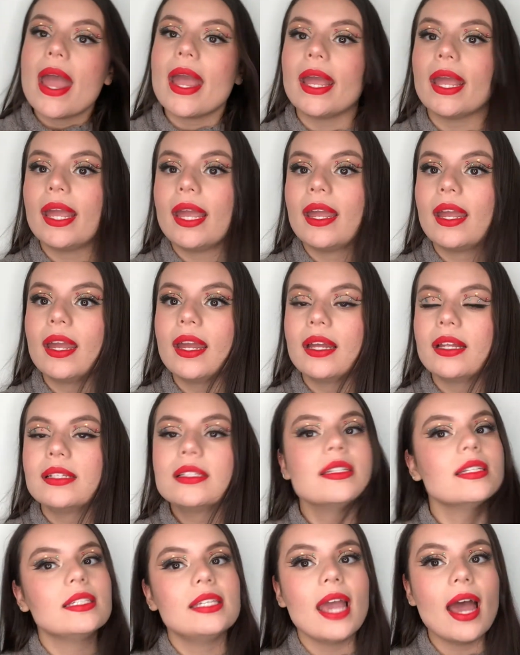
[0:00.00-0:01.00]
And
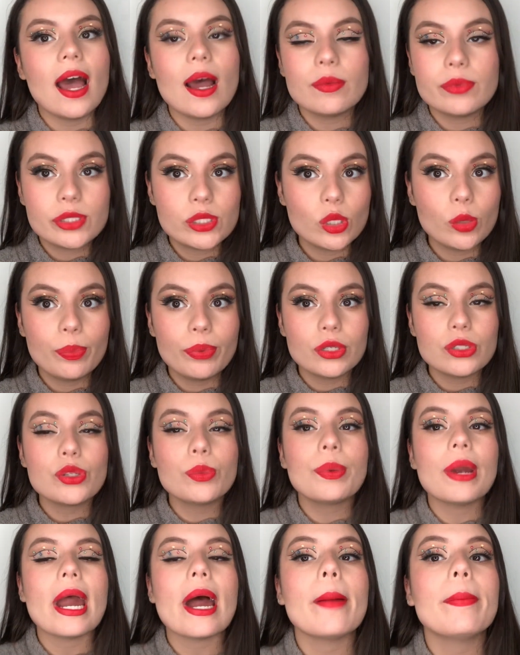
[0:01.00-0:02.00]
yeah, I'm super
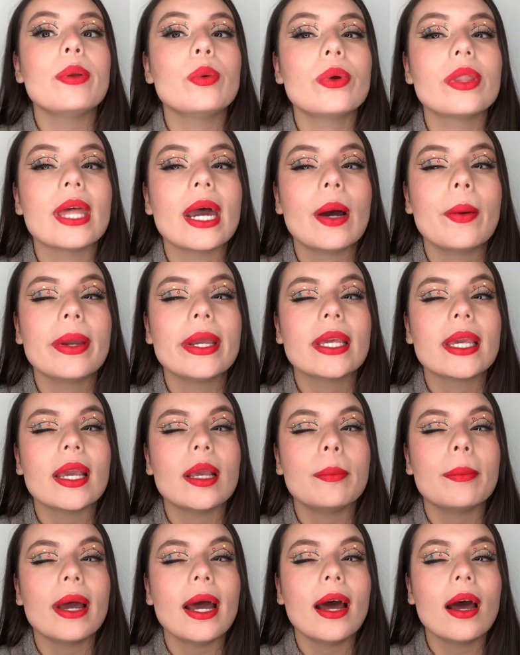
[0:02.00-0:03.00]
happy with how it
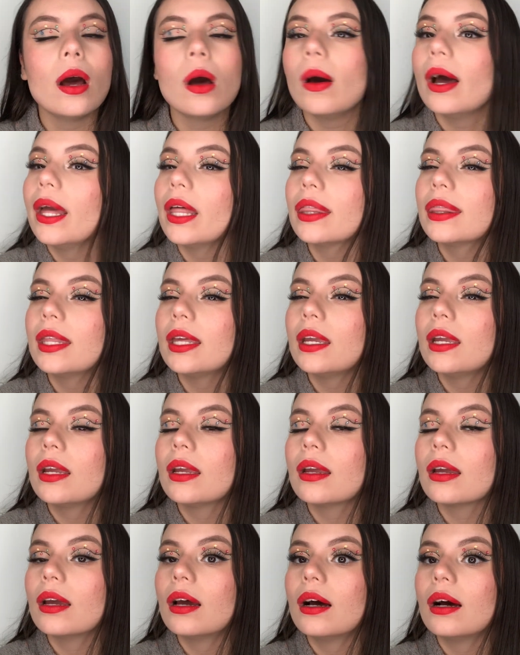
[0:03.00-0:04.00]
came out. I
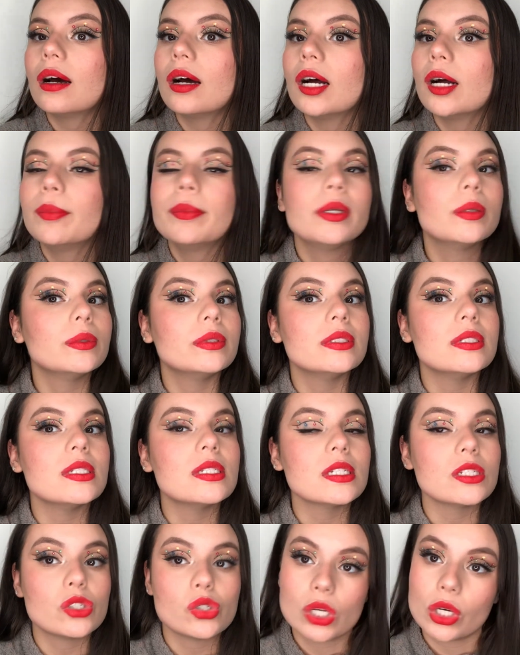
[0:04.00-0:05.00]
think it was
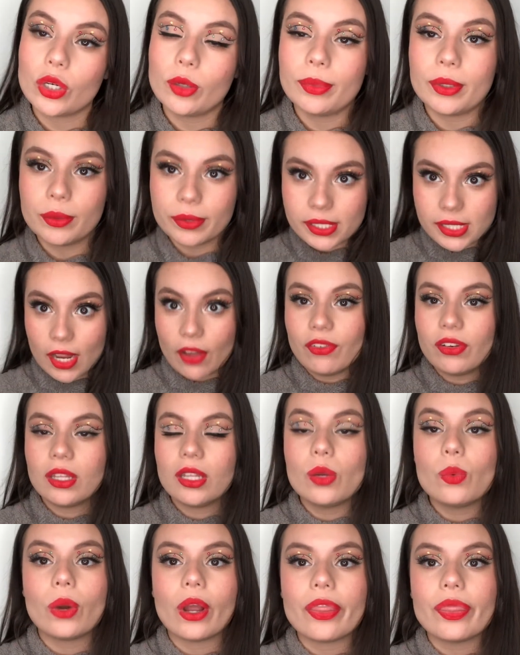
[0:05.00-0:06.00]
a struggle, but it was definitely
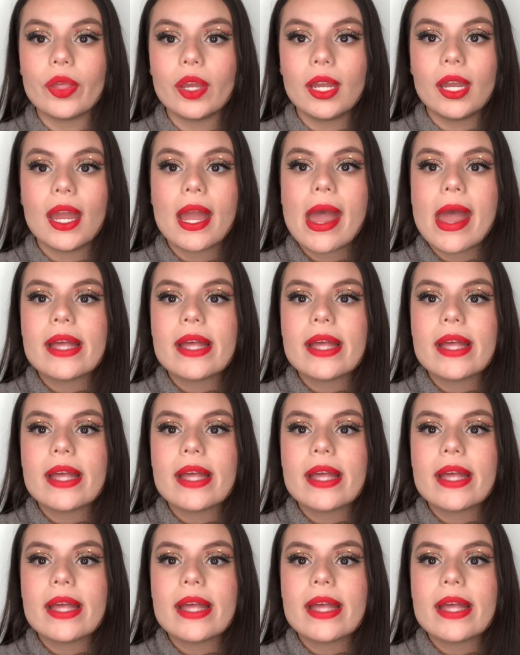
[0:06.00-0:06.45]
worth it.